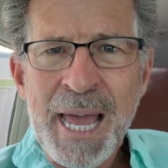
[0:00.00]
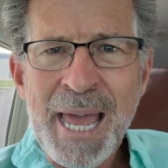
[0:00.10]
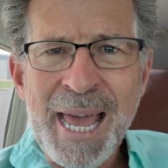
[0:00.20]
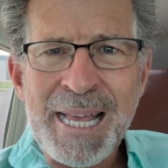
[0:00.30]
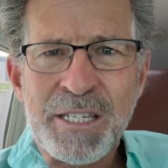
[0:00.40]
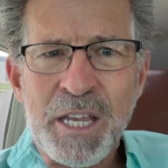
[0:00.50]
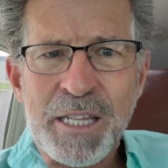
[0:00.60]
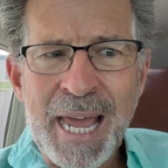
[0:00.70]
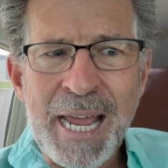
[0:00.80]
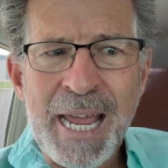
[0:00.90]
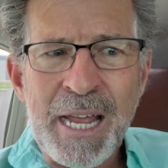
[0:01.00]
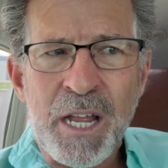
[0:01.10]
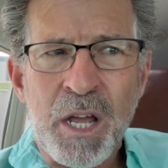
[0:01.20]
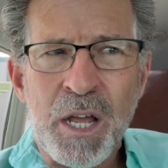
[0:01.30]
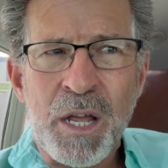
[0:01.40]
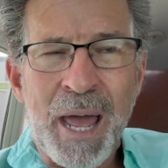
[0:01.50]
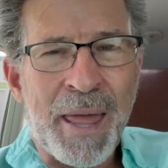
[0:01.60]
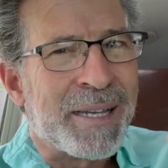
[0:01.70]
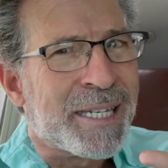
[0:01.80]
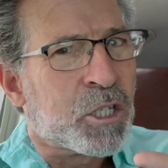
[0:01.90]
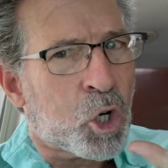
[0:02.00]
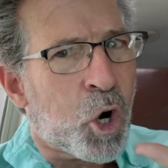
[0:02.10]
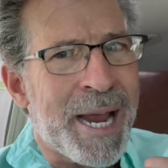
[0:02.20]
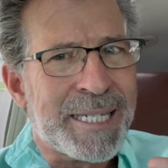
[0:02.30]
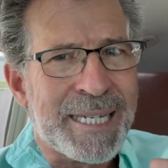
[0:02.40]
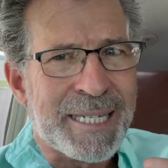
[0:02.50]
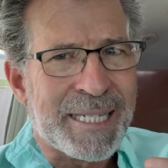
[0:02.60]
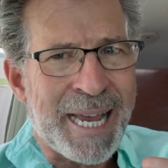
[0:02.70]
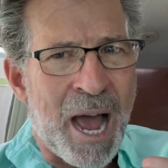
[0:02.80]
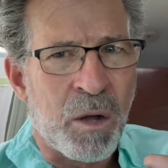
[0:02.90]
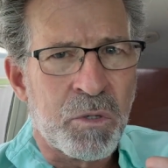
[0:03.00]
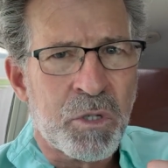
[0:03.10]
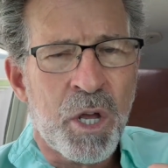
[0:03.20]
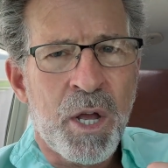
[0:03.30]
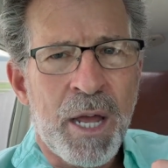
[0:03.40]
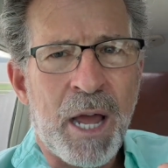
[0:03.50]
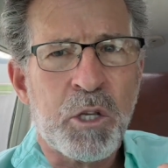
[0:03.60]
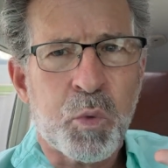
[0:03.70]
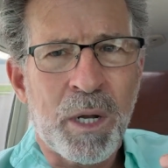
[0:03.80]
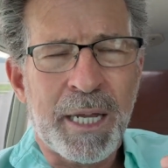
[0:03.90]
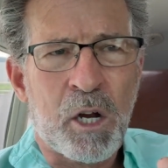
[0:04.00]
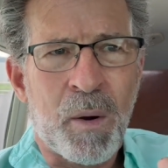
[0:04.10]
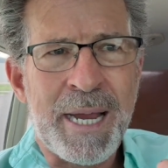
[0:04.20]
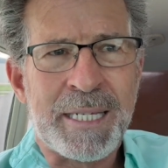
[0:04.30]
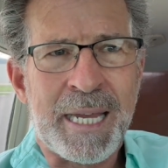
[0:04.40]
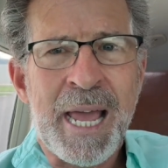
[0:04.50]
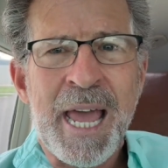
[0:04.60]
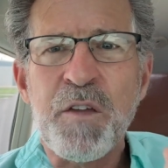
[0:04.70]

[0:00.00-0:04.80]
is they, and this is crazy as it sounds, it's really crazy.